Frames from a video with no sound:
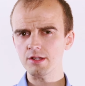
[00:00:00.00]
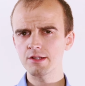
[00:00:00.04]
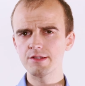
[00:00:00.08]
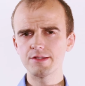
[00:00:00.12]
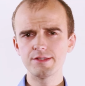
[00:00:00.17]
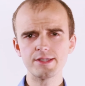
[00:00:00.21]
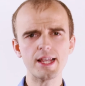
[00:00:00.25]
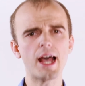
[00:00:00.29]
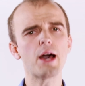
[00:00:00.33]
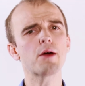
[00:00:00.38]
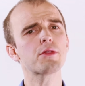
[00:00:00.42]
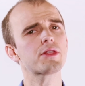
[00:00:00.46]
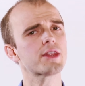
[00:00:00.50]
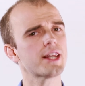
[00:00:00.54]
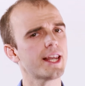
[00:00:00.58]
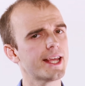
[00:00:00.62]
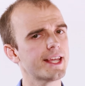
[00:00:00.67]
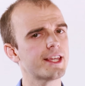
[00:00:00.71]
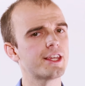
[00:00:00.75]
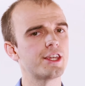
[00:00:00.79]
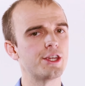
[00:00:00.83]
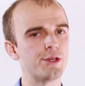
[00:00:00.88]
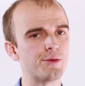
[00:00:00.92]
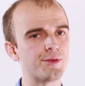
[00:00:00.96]
South
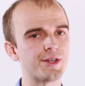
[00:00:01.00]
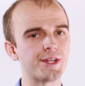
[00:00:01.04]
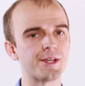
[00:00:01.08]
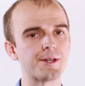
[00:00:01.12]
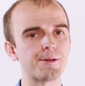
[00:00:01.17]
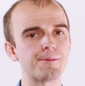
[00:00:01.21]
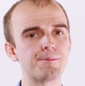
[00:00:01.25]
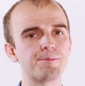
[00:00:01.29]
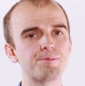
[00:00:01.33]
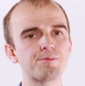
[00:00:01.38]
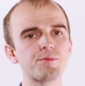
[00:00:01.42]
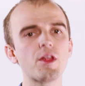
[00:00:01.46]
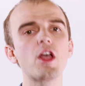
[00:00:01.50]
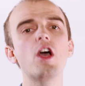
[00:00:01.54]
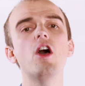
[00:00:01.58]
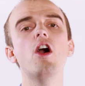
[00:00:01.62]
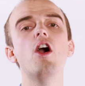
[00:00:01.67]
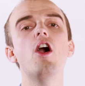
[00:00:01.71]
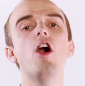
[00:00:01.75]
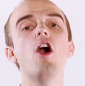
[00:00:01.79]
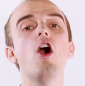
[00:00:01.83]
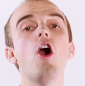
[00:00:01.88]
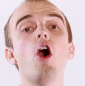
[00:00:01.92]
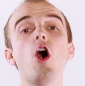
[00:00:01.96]
Lake Union,
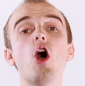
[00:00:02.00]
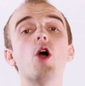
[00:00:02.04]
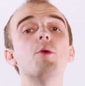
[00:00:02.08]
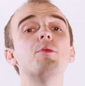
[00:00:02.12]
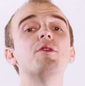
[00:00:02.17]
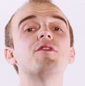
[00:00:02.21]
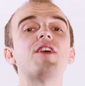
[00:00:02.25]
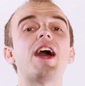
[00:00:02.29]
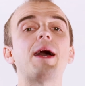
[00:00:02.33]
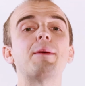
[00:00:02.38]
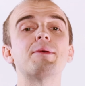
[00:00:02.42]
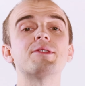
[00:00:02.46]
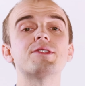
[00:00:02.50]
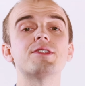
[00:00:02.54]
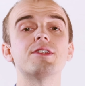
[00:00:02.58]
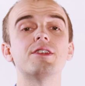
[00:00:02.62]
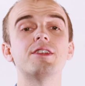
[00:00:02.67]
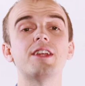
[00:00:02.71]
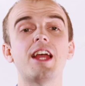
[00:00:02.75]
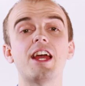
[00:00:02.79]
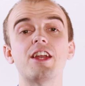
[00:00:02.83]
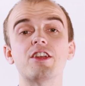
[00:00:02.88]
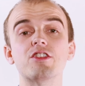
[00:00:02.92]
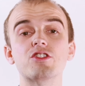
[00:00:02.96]
home of
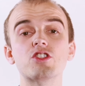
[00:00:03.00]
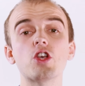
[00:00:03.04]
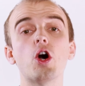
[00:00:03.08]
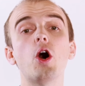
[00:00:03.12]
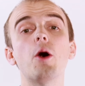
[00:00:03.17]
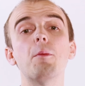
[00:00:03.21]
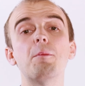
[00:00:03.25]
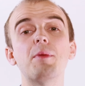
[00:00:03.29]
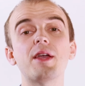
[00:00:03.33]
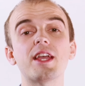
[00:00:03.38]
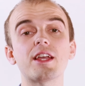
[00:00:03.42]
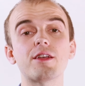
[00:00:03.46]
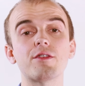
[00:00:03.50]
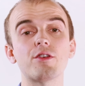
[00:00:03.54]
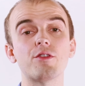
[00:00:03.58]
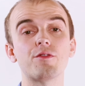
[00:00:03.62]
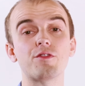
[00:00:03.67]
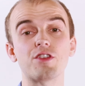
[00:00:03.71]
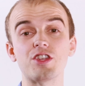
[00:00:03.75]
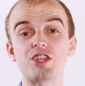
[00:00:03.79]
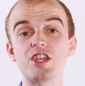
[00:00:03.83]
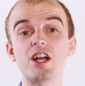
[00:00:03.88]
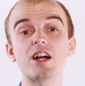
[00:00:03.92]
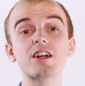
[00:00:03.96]
Amazon and a top pick
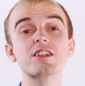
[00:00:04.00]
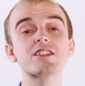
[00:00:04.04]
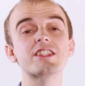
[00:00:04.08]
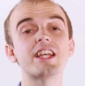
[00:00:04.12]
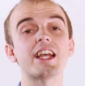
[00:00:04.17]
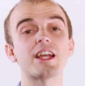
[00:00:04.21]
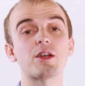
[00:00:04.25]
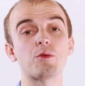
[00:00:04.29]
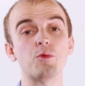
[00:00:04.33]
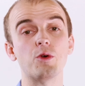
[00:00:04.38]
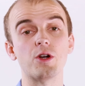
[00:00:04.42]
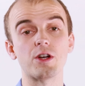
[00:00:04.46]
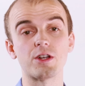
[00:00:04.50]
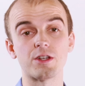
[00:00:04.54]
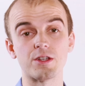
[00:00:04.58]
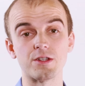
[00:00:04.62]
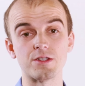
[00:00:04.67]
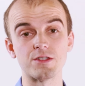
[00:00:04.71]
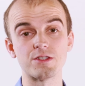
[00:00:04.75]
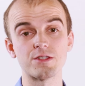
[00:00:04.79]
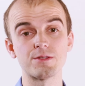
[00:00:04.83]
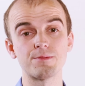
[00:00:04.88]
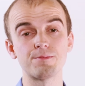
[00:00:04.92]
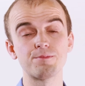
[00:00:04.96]
for young tech
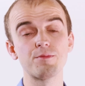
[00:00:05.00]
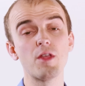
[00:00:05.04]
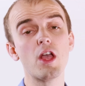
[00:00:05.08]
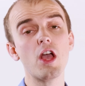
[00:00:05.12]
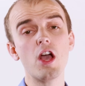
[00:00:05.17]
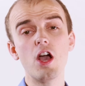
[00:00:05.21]
workers.